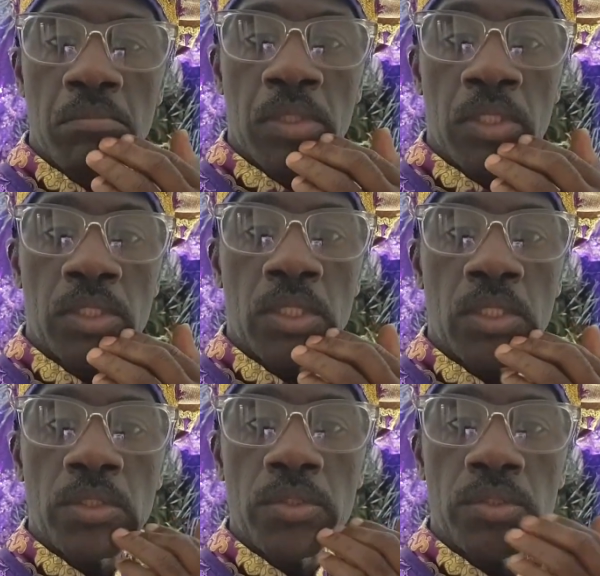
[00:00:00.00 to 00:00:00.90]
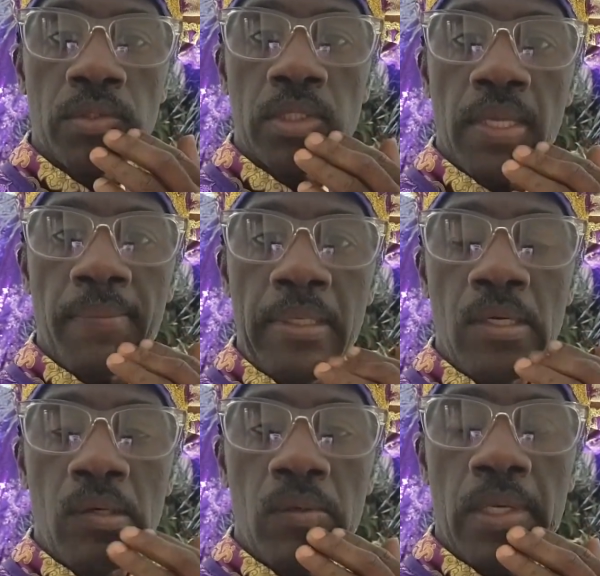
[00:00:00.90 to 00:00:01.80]
concerns, just let me
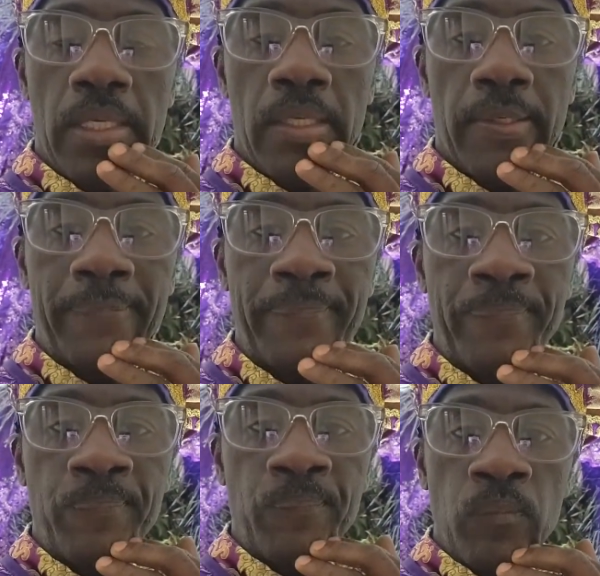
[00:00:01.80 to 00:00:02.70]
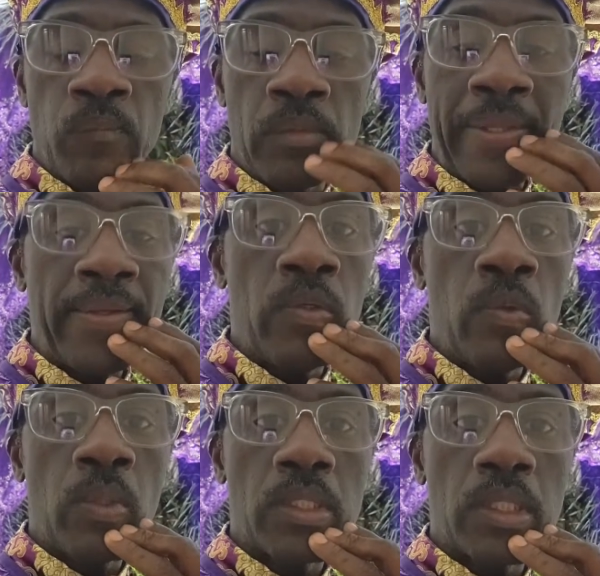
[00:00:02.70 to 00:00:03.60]
know. And thank you
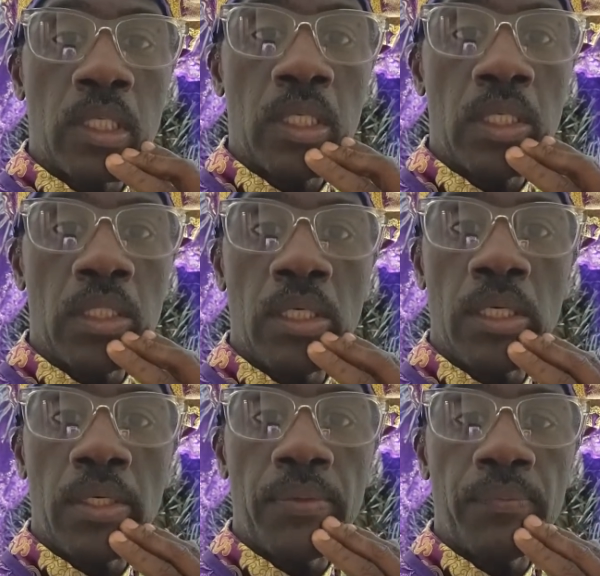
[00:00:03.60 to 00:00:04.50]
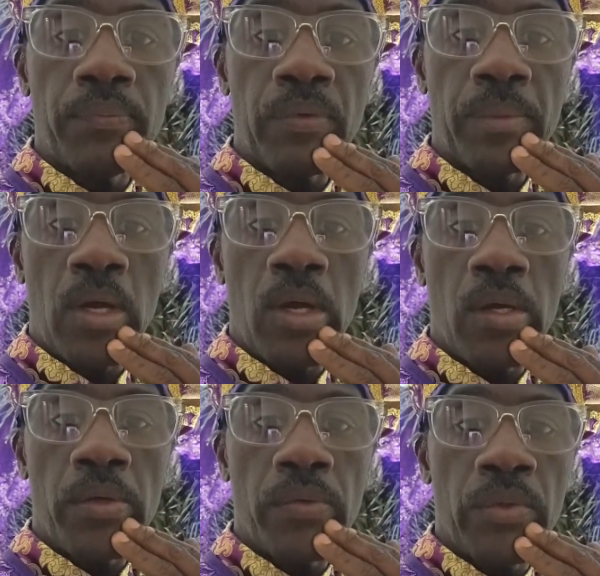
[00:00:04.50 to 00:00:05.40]
once again from the
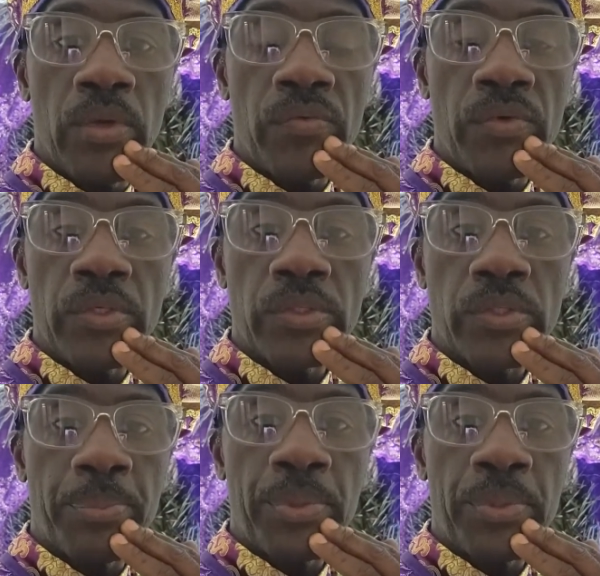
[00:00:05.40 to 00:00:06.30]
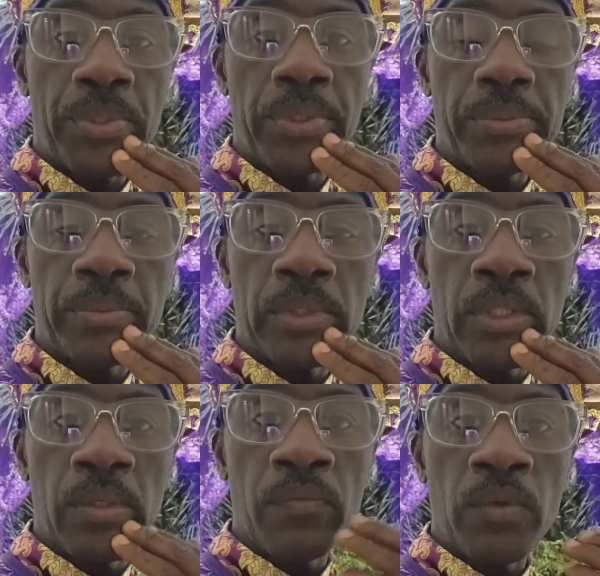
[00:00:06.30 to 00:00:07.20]
heart for your support,
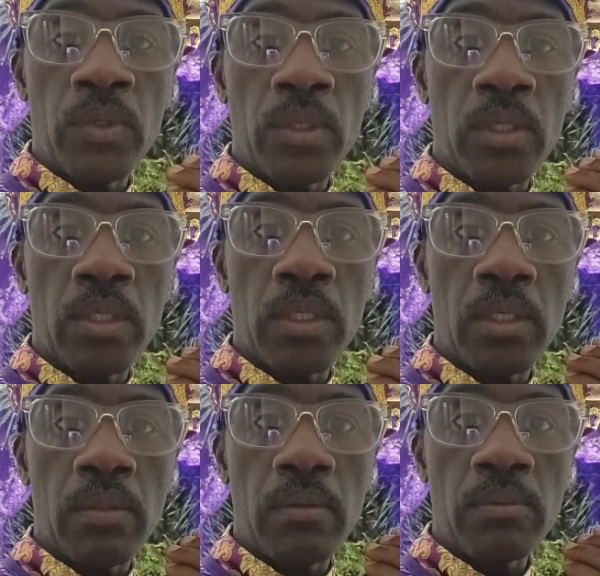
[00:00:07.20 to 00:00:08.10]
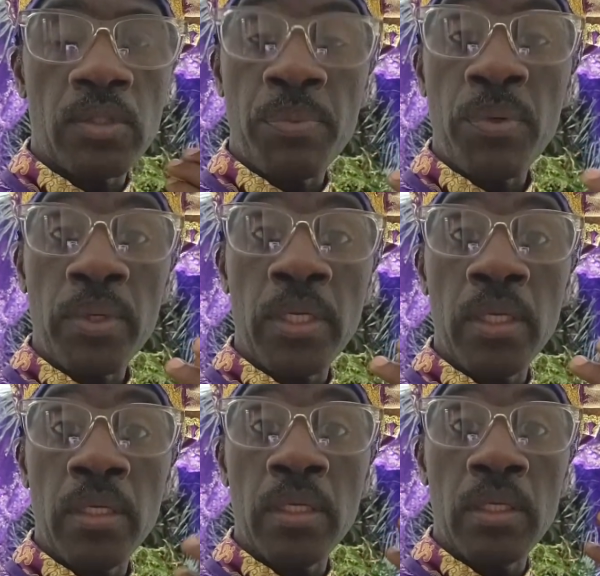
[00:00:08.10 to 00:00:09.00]
for supporting